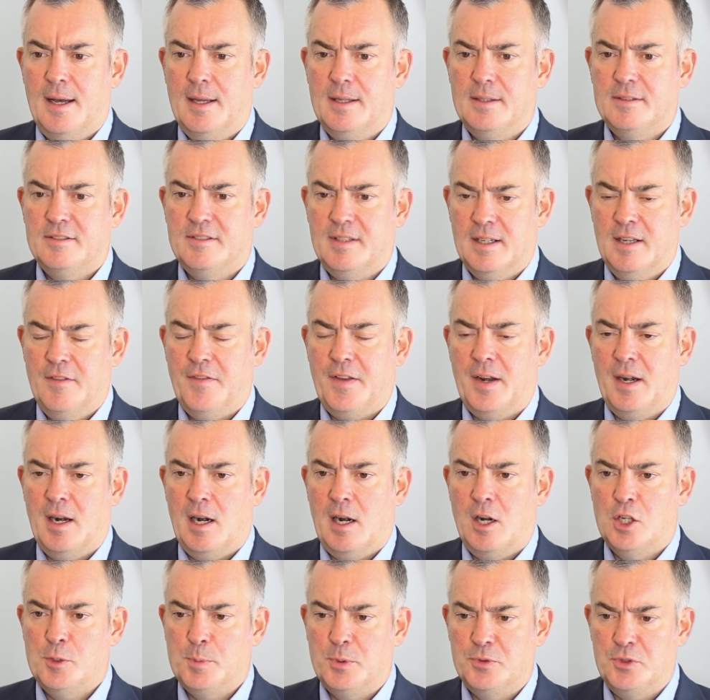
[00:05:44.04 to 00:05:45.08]
significant
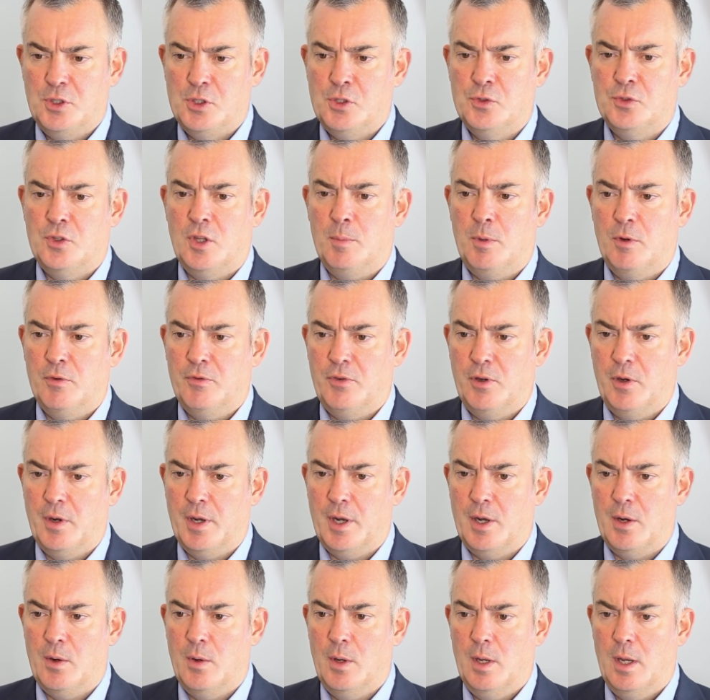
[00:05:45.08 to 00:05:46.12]
Irish positions in the
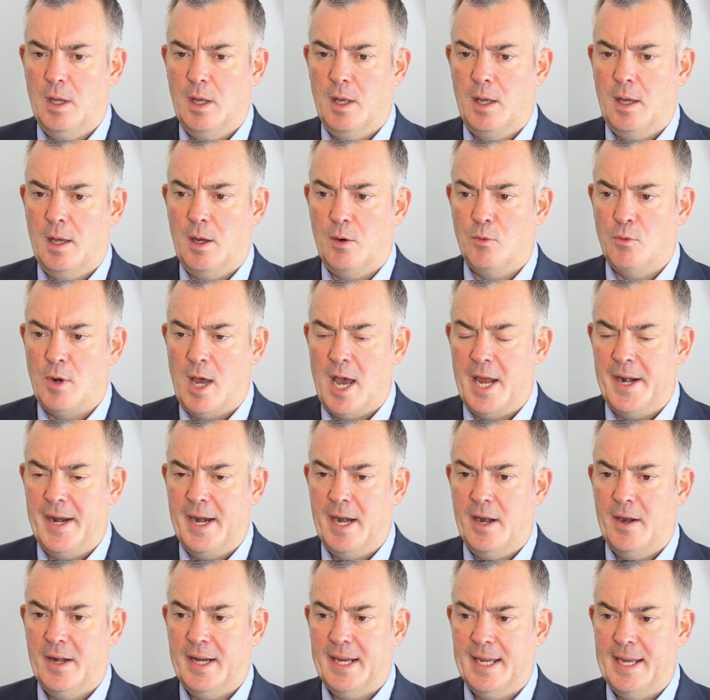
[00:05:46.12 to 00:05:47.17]
portfolio,
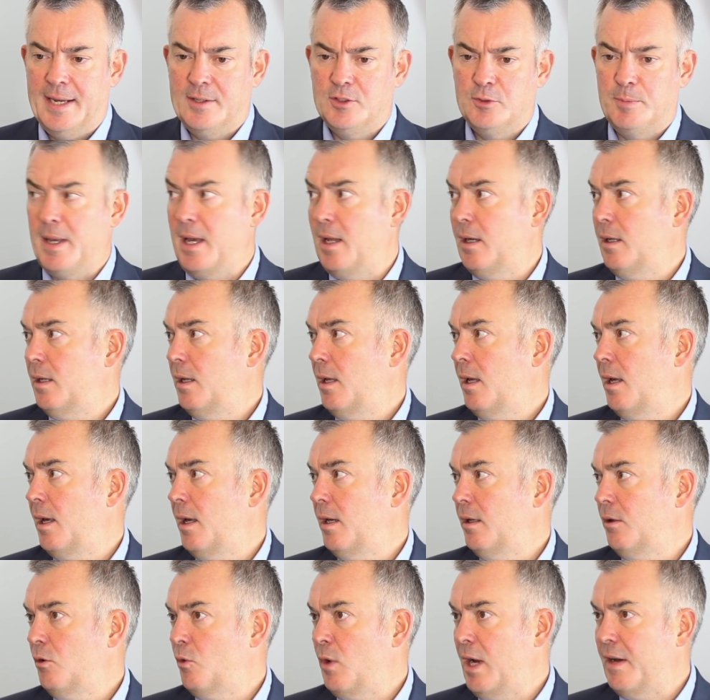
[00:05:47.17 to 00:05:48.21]
Ryanair, Kingspan
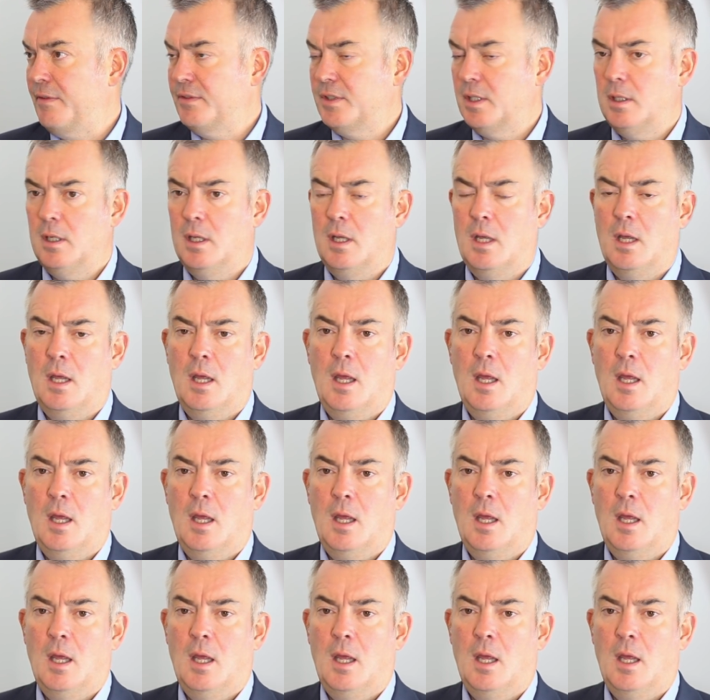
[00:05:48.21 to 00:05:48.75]
and Grafton.